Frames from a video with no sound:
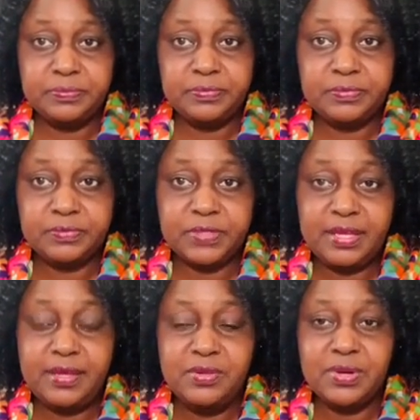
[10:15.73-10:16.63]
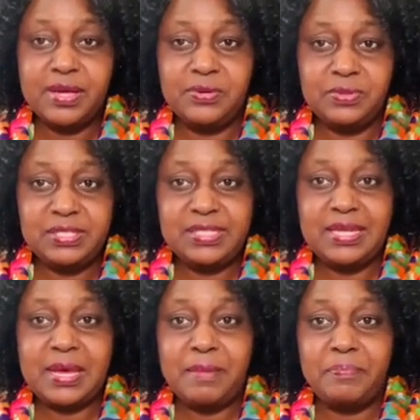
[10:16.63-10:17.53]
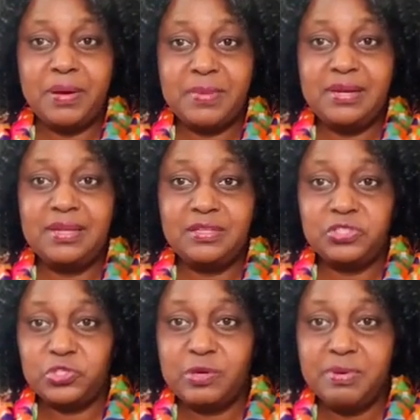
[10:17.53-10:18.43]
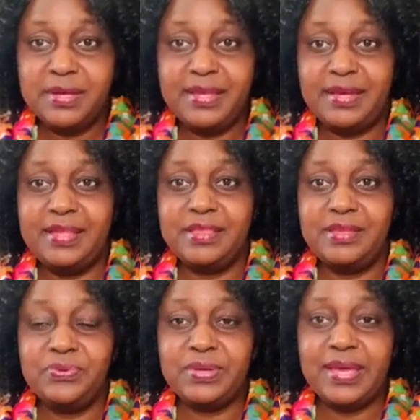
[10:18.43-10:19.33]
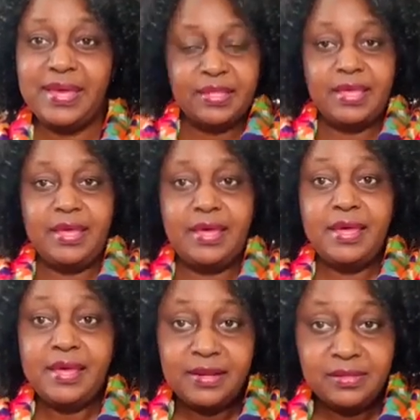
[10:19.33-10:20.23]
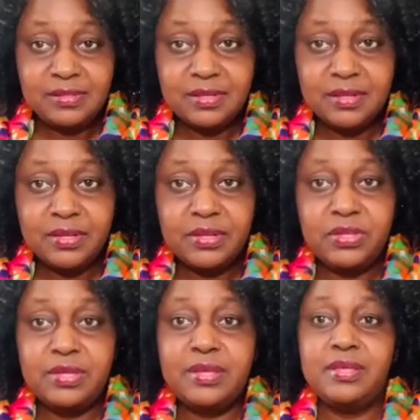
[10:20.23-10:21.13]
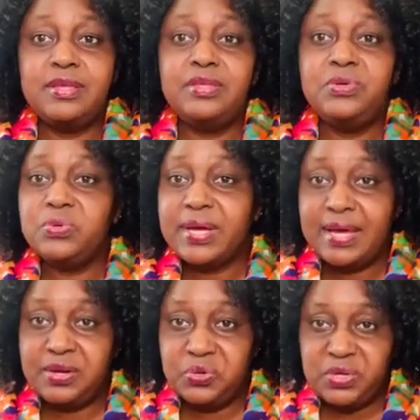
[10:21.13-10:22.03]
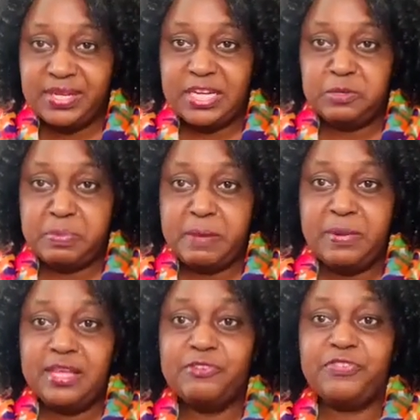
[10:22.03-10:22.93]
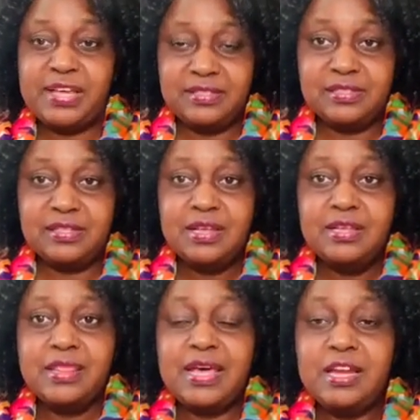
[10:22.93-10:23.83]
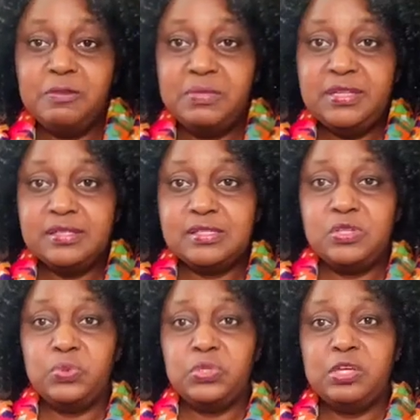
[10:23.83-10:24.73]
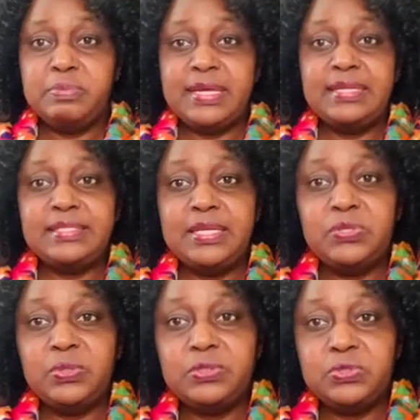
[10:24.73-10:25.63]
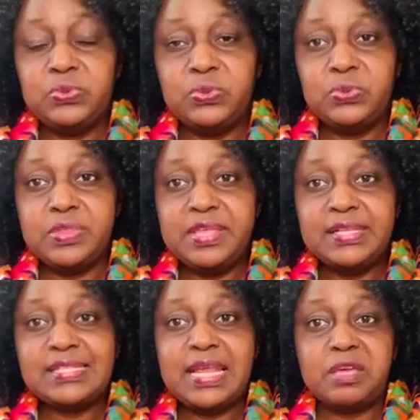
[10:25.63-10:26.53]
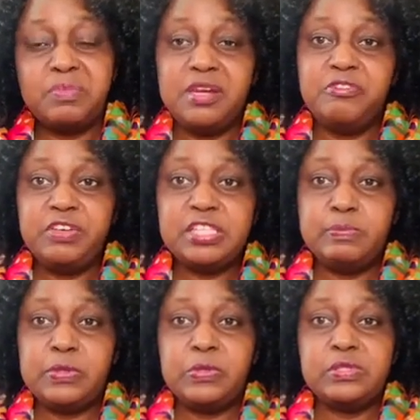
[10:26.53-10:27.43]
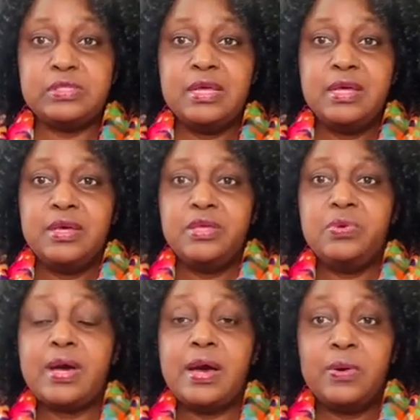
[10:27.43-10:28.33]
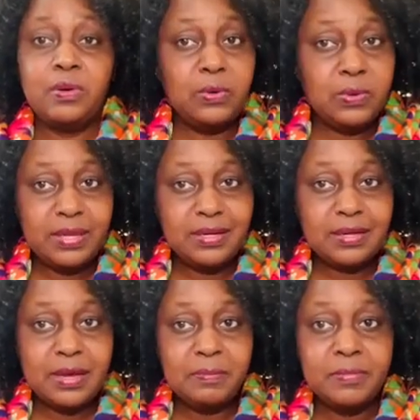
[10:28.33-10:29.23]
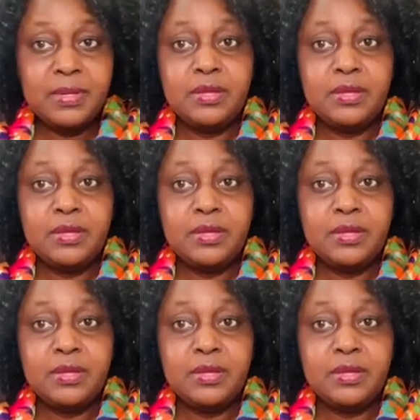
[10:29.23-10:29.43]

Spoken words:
Okay, you cannot take a permanent job here in the UK. And you cannot get public funds. That means you will not be entitled to things like benefits because you are on low income.